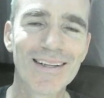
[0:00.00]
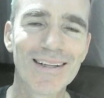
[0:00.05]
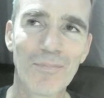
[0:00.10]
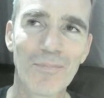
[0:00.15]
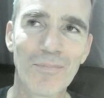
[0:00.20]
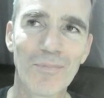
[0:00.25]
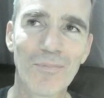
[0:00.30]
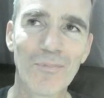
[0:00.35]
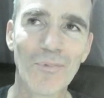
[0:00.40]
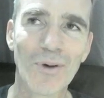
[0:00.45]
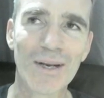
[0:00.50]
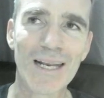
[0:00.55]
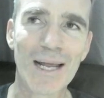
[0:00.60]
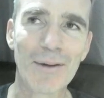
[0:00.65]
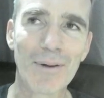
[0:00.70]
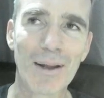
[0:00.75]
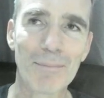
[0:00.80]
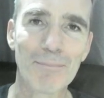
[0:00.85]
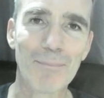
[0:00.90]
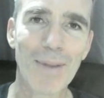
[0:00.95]
One day we
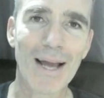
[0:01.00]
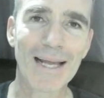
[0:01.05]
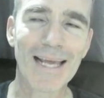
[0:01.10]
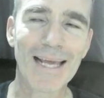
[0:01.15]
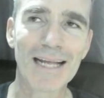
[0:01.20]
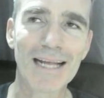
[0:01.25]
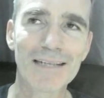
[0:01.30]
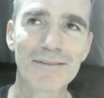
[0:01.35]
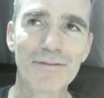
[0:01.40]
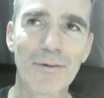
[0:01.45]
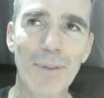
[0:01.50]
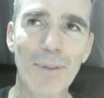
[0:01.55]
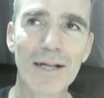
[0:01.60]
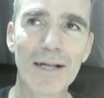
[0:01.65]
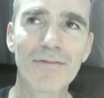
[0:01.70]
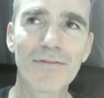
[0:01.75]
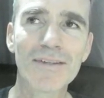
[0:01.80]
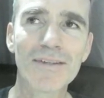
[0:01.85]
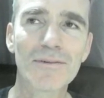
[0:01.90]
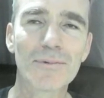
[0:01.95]
had pancakes for
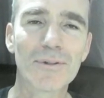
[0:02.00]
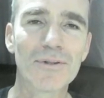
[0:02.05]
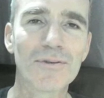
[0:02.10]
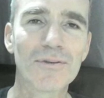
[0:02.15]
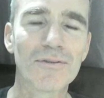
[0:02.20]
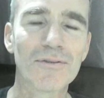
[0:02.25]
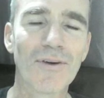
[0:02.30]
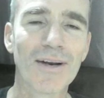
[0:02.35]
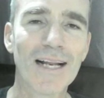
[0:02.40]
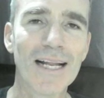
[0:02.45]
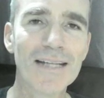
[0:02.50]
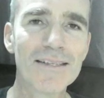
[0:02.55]
breakfast, which was very nice.